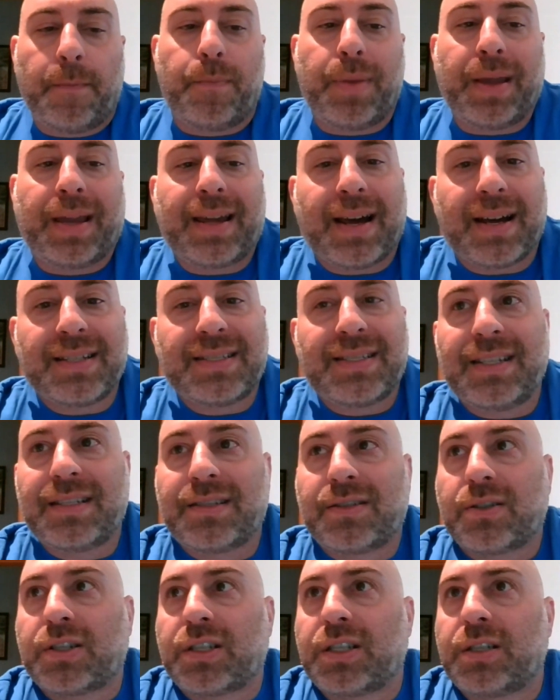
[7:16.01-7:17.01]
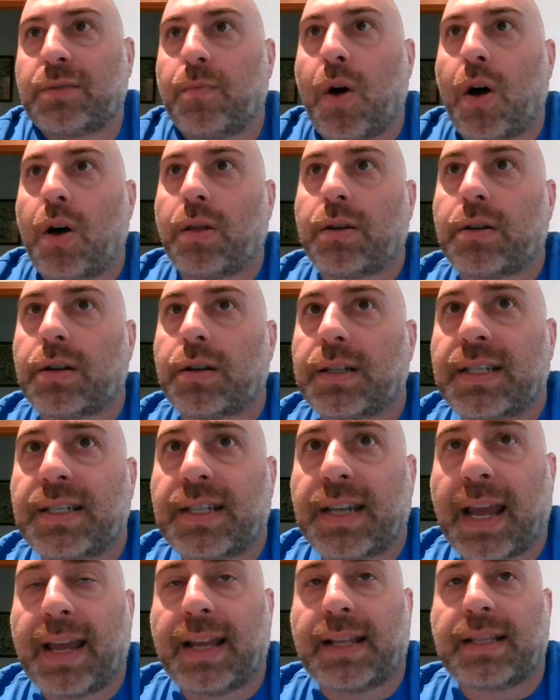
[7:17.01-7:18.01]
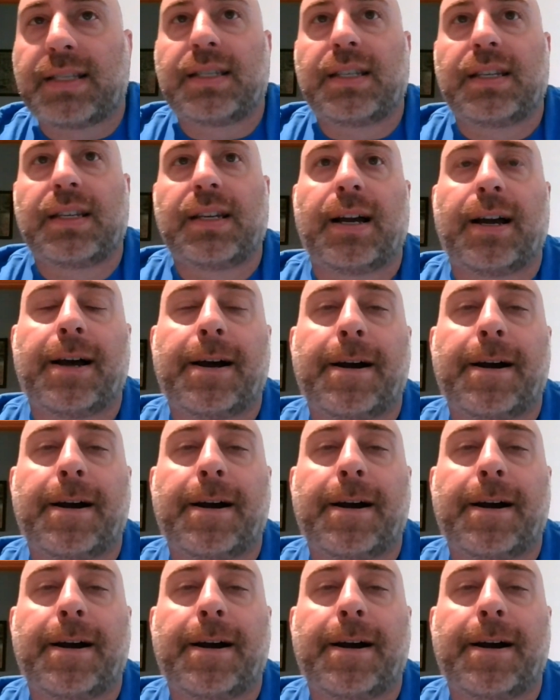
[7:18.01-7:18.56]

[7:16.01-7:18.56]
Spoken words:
because these are smaller estates,